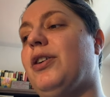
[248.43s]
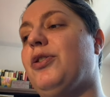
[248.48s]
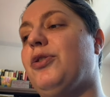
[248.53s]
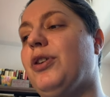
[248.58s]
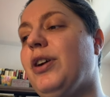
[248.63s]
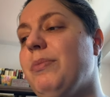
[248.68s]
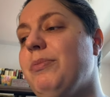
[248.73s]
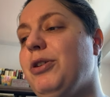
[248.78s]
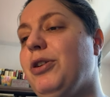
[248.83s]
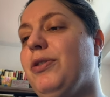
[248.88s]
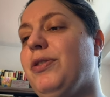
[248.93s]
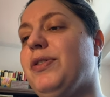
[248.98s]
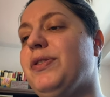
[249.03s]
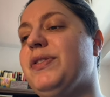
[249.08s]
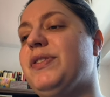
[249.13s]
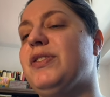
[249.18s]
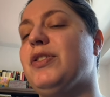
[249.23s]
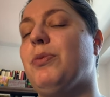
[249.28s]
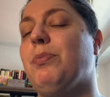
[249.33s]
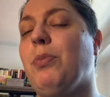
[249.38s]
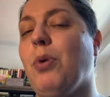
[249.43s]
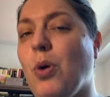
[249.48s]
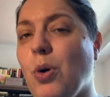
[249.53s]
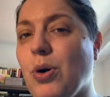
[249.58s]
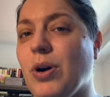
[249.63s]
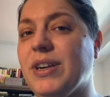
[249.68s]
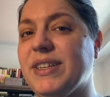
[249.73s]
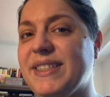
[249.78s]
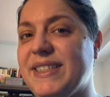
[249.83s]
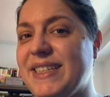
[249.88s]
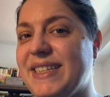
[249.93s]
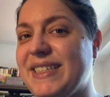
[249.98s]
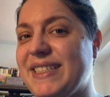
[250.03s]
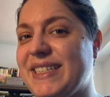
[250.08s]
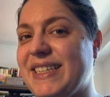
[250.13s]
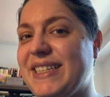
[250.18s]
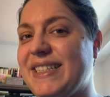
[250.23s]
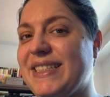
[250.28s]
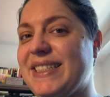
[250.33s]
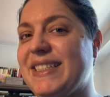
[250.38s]
criminals, poor
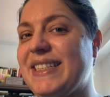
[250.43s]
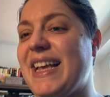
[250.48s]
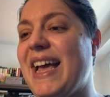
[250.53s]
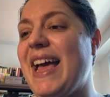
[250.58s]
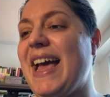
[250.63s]
citizens,